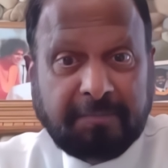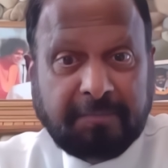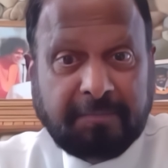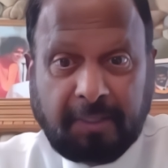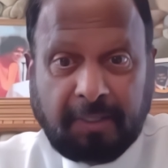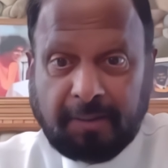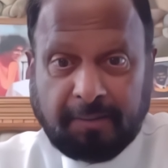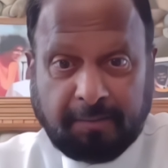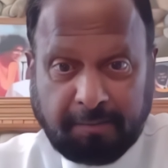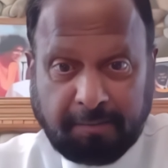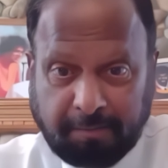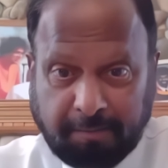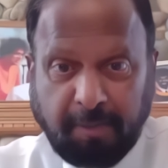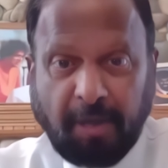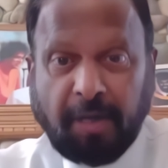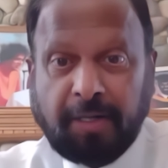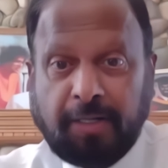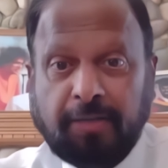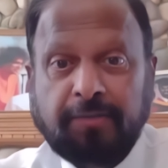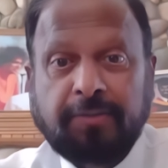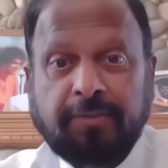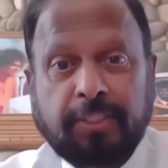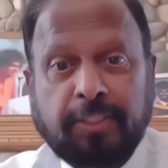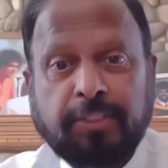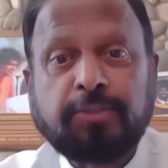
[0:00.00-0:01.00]

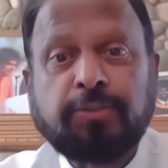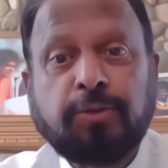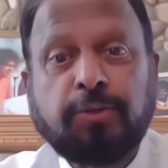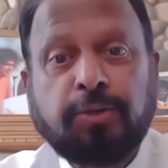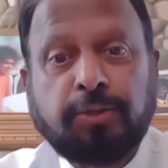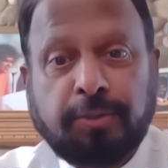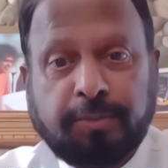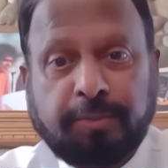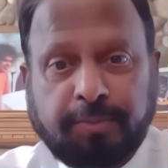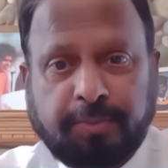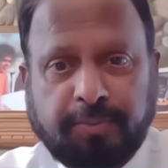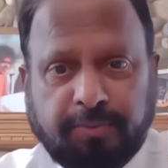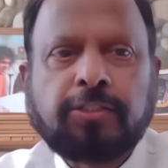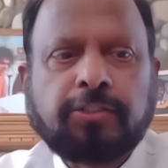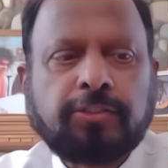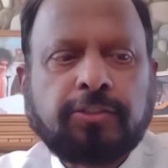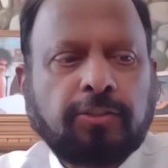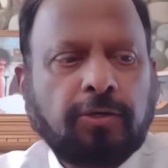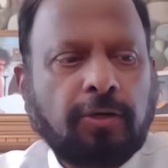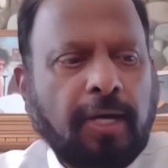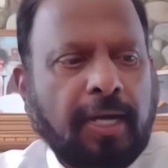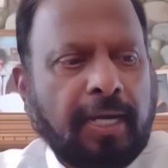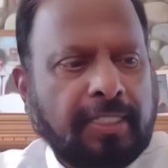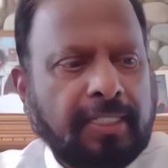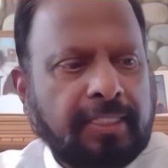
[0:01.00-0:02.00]
part of this group.
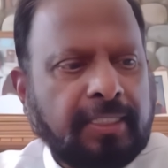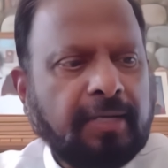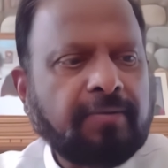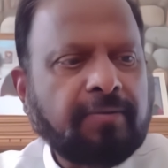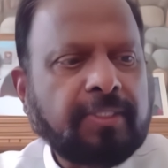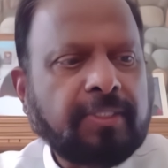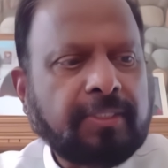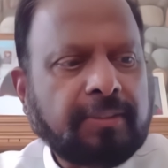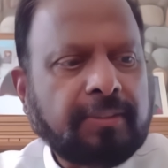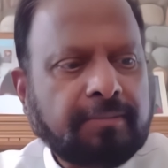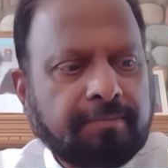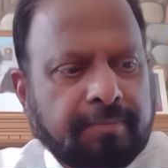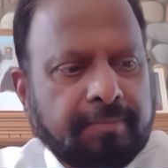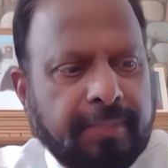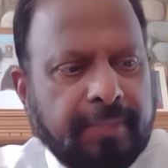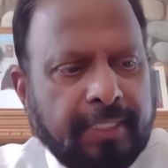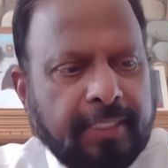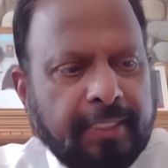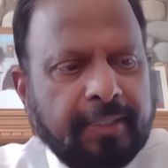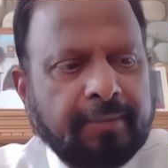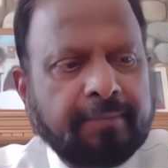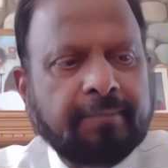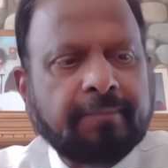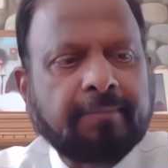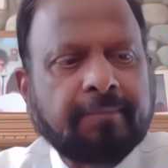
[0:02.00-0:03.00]
So as I was
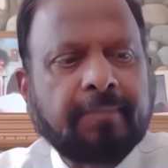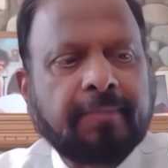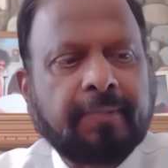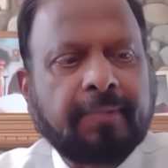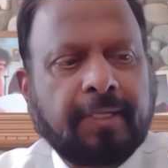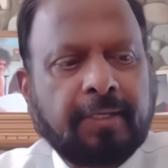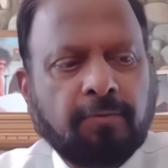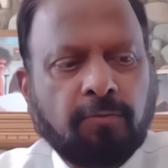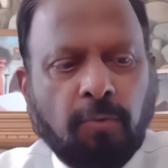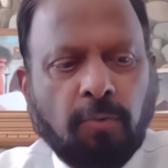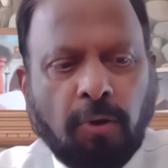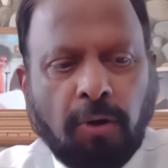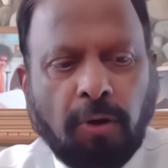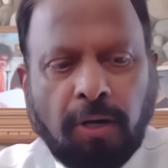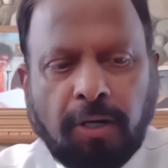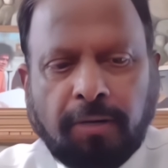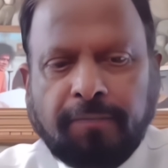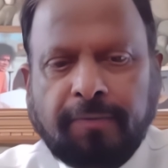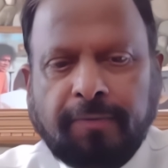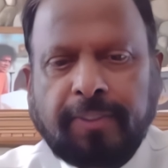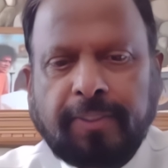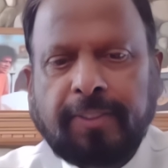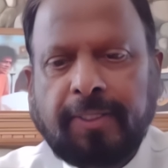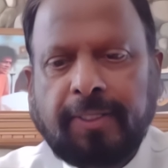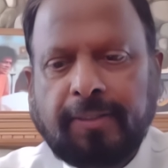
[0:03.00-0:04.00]
getting
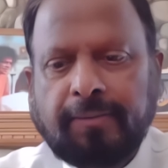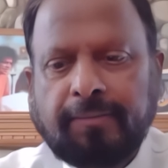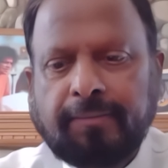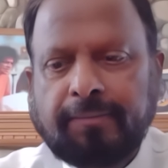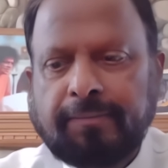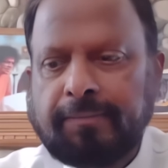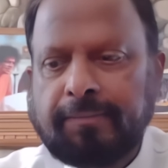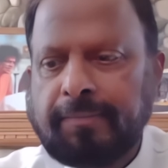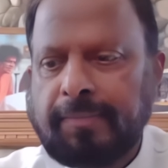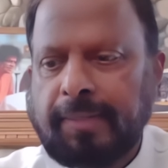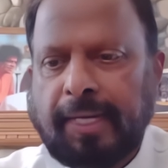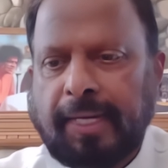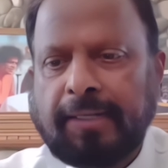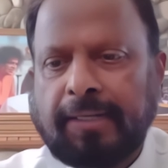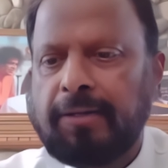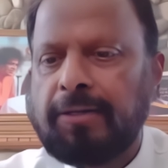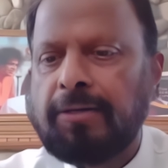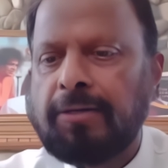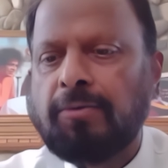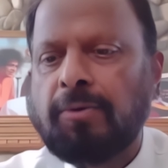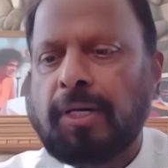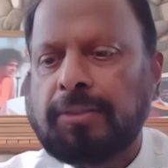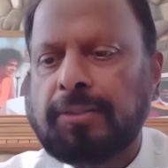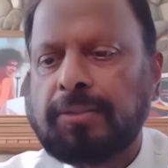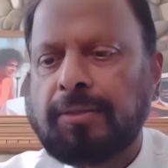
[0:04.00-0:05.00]
involved with them, I don't
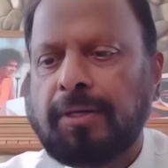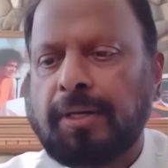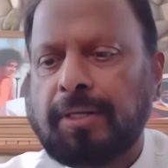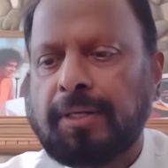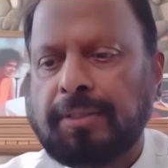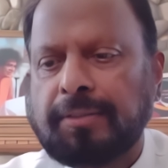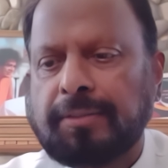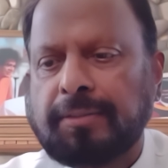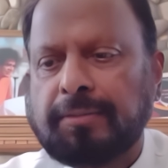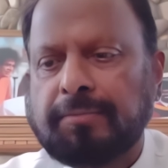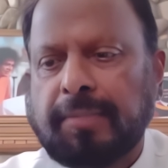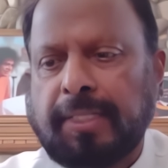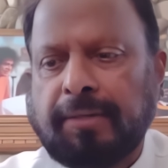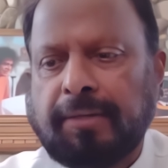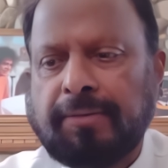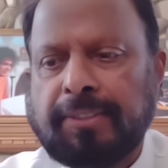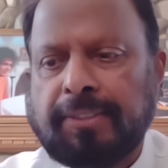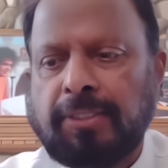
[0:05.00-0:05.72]
know what got into me.